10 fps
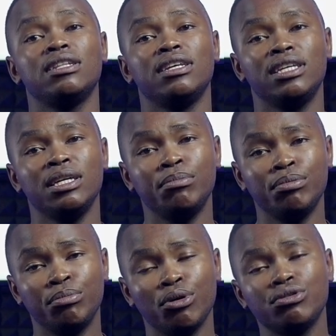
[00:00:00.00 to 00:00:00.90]
they keep
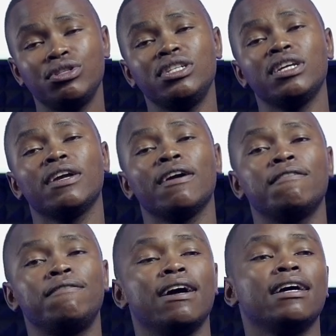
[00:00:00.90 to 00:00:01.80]
posting
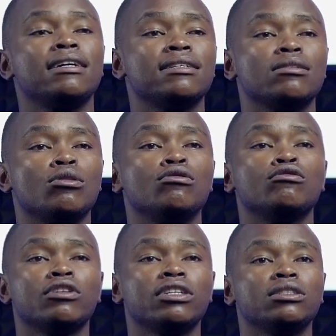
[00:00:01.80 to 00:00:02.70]
flyers
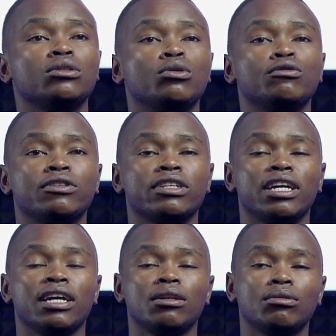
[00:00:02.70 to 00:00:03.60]
over and over
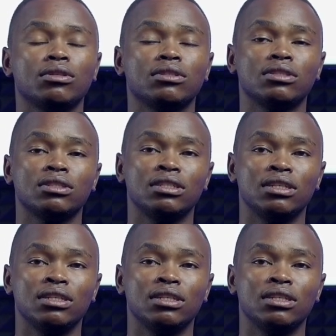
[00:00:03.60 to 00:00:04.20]
again on the